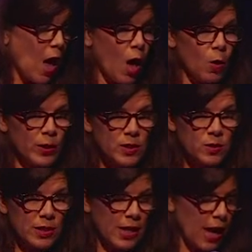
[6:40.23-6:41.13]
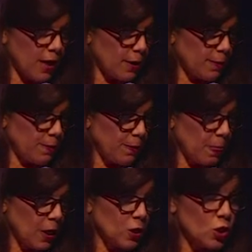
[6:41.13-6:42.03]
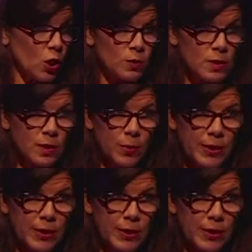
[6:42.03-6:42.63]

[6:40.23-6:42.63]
Always use a condom, don't sleep